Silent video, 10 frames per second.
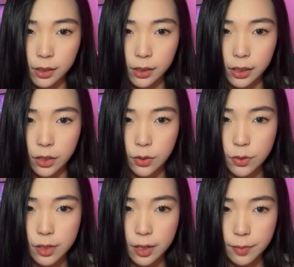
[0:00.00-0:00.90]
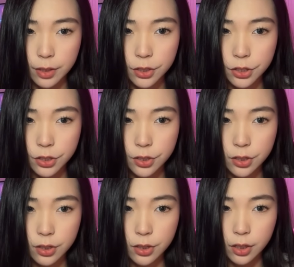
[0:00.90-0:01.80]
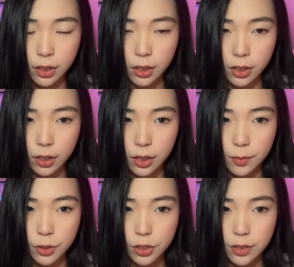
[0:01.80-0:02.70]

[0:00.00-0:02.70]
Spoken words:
Click Use Image, Image